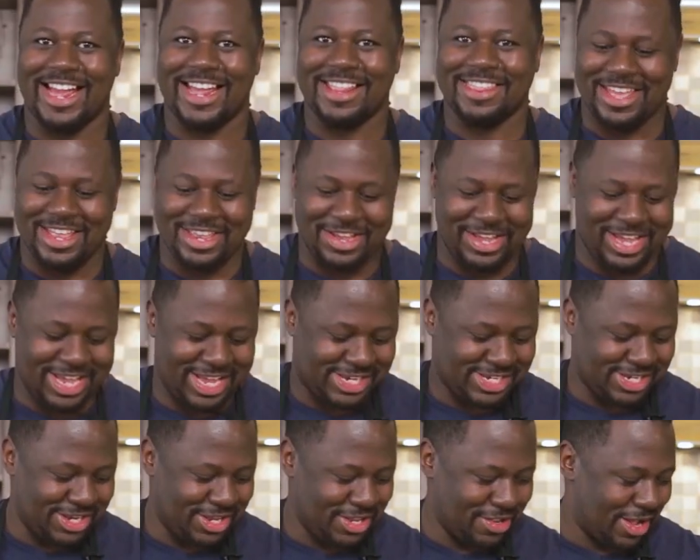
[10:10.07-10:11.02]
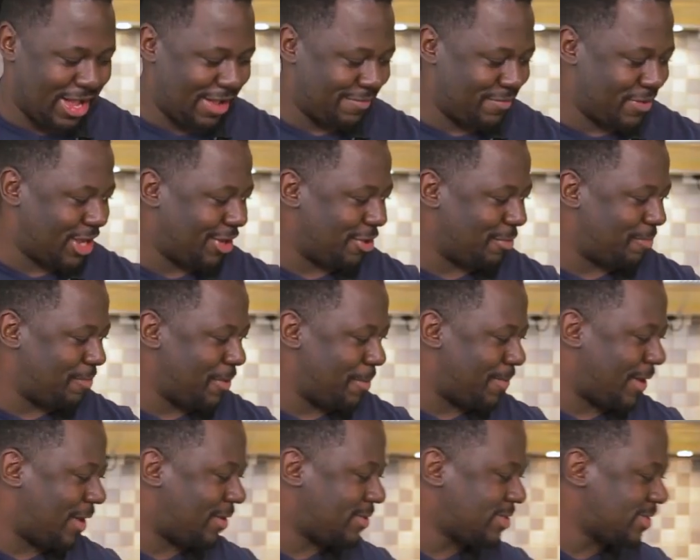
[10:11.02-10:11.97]
and then you get your avocado
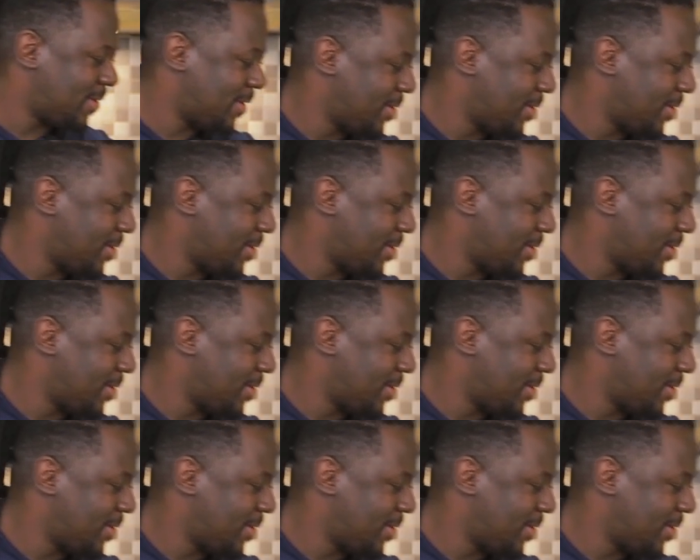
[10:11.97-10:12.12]
pip out.